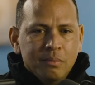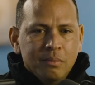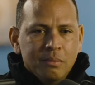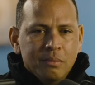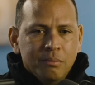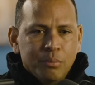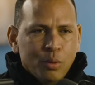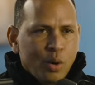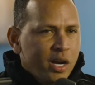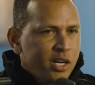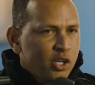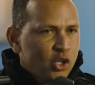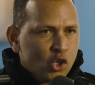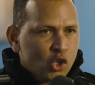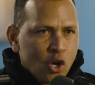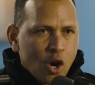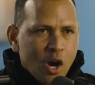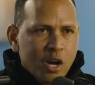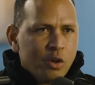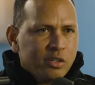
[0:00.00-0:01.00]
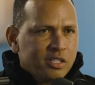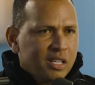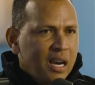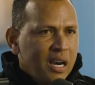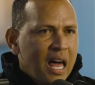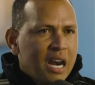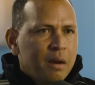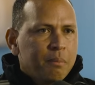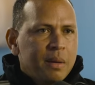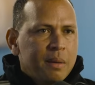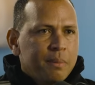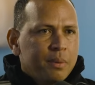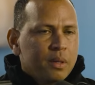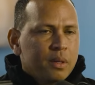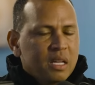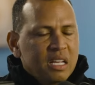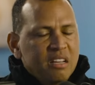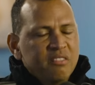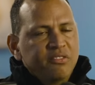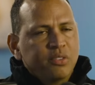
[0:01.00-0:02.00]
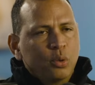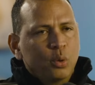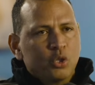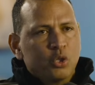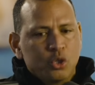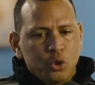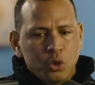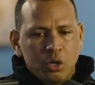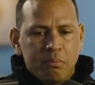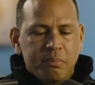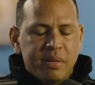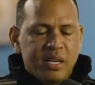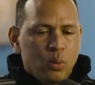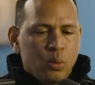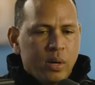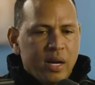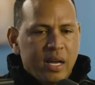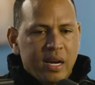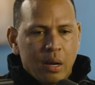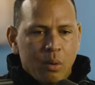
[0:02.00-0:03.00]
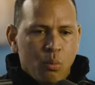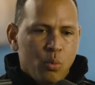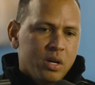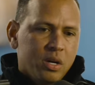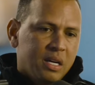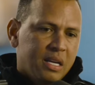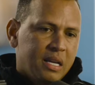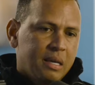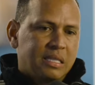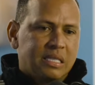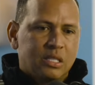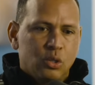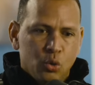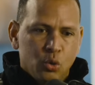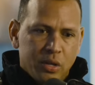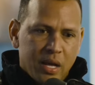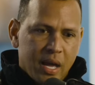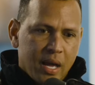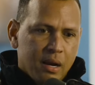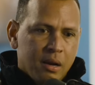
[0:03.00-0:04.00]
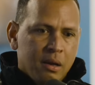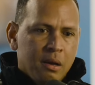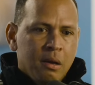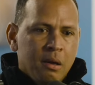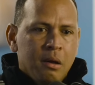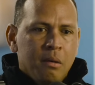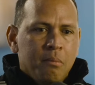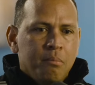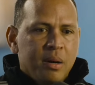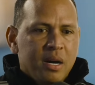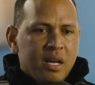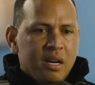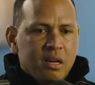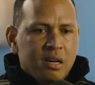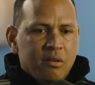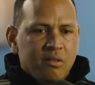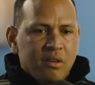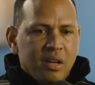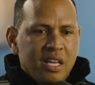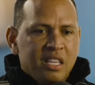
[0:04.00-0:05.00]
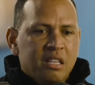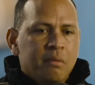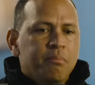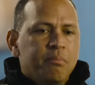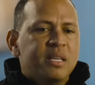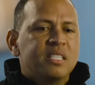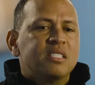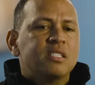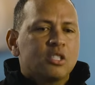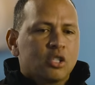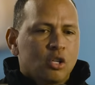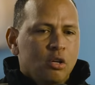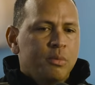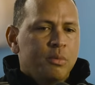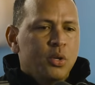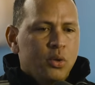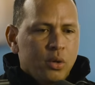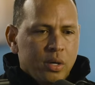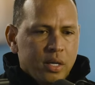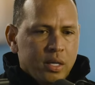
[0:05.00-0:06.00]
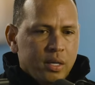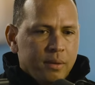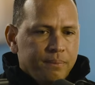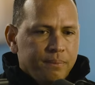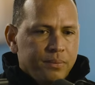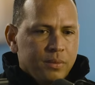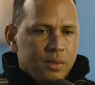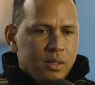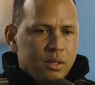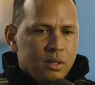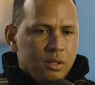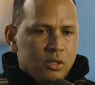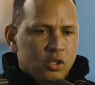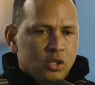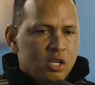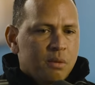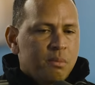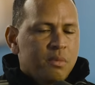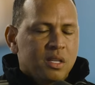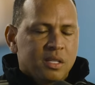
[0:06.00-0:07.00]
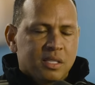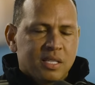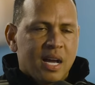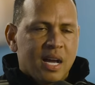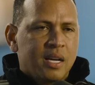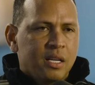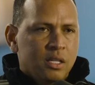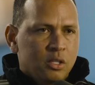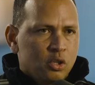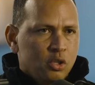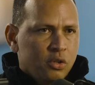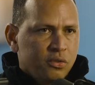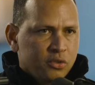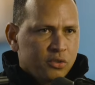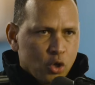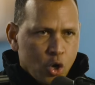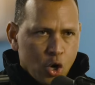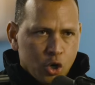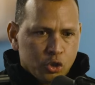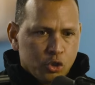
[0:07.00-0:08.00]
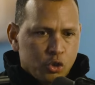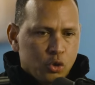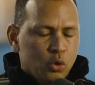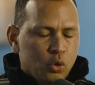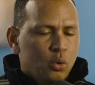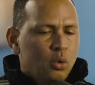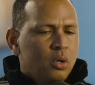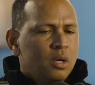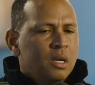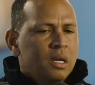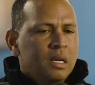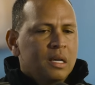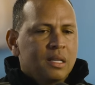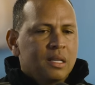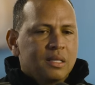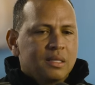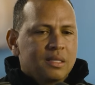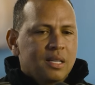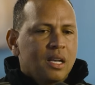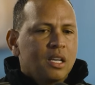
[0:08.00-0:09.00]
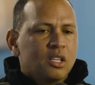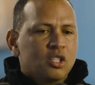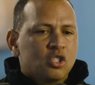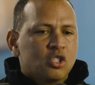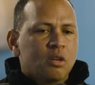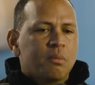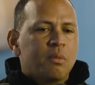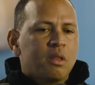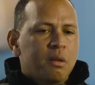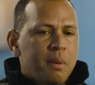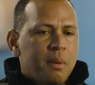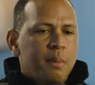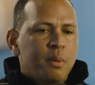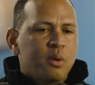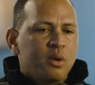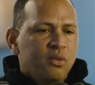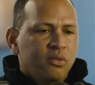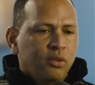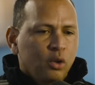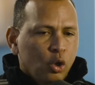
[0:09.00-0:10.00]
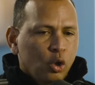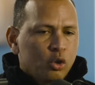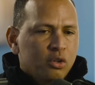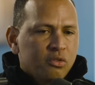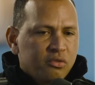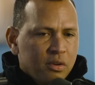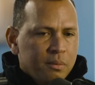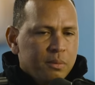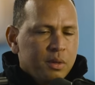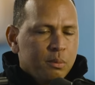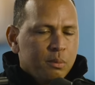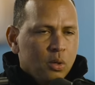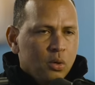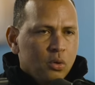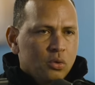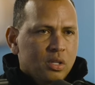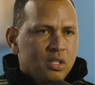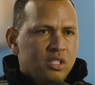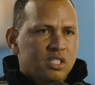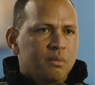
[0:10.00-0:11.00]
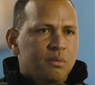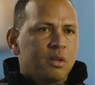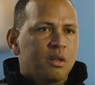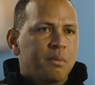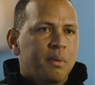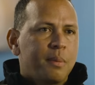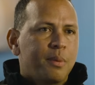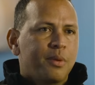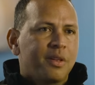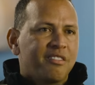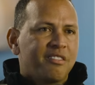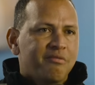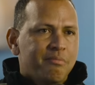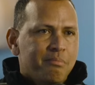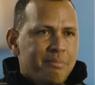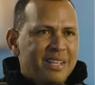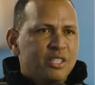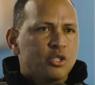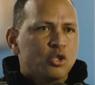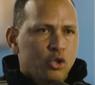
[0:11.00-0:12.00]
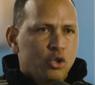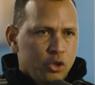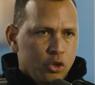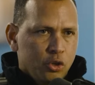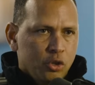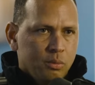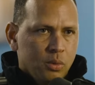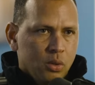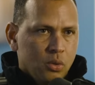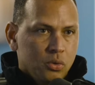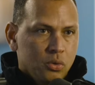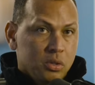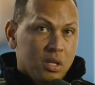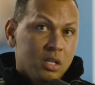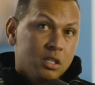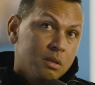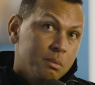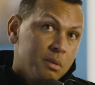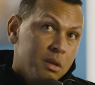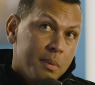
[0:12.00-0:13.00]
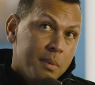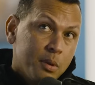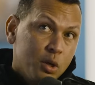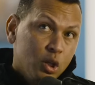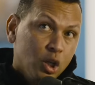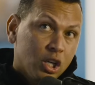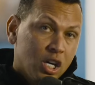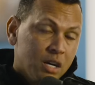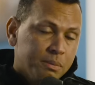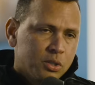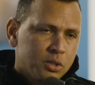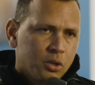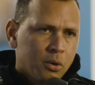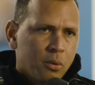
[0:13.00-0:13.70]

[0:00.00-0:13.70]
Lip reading: Brian Shaw, I know there's a lot of people that influenced you in a big way, and we're going to get to that. But in the business community, some of the titans you've talked to, tell us some of the people you've learned from the most and some of the people that have mentored you the most and some of the people you look up to.